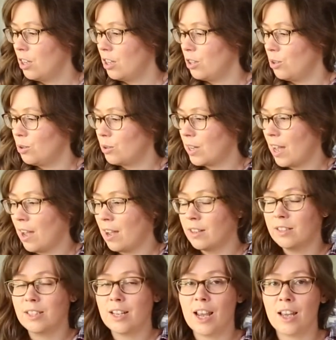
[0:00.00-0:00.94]
You
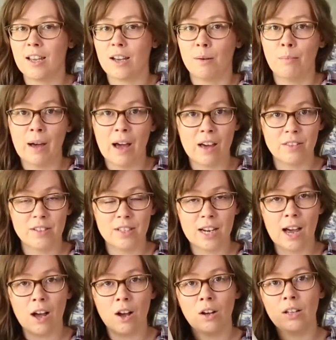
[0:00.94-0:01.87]
can take a bath
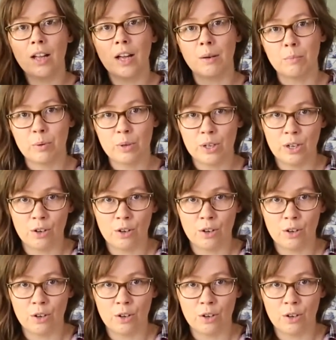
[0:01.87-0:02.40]
towel and put